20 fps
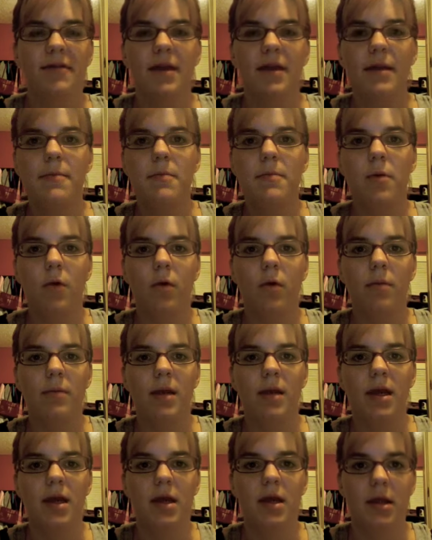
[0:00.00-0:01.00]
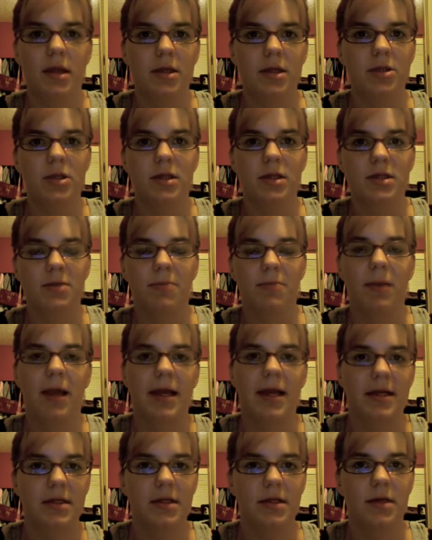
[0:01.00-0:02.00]
more me than just a
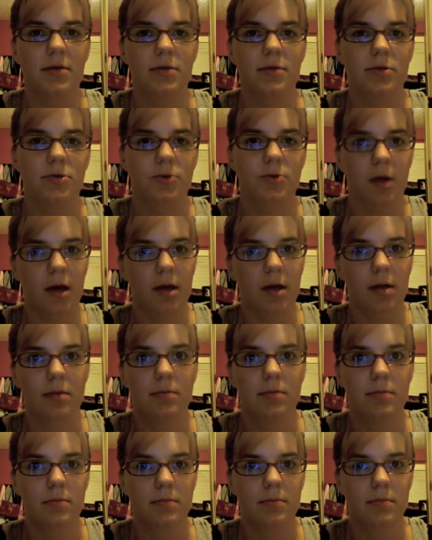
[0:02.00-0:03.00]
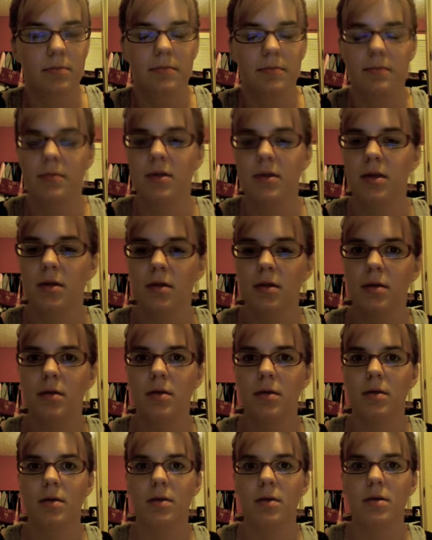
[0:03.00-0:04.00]
plain teal shrug.
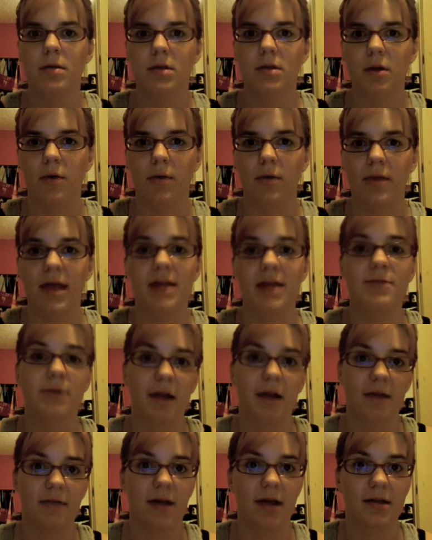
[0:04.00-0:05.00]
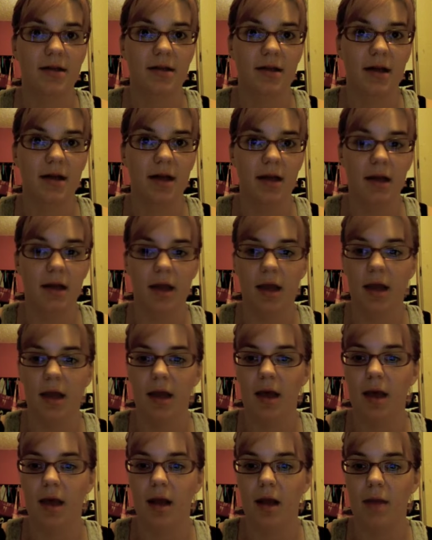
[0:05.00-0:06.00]
So that's what I've got tonight,
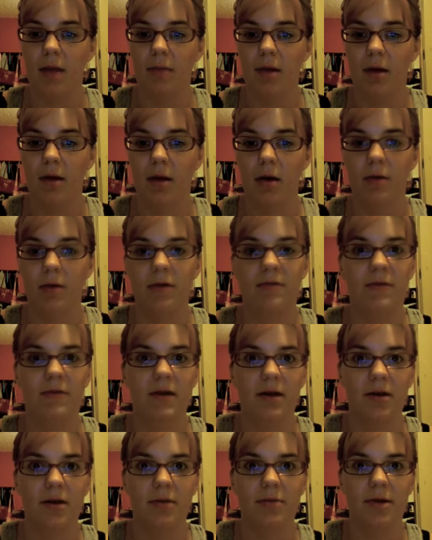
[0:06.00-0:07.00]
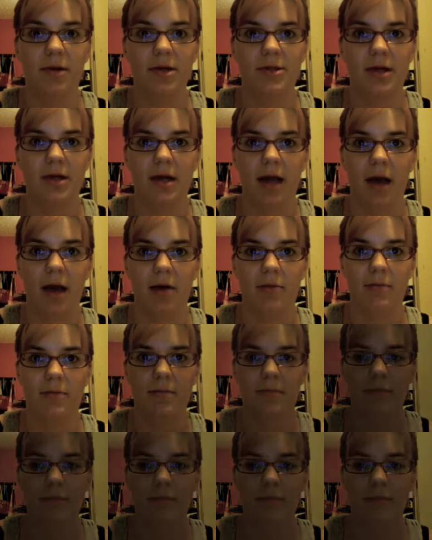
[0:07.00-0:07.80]
and I'm going to go and find a new project now.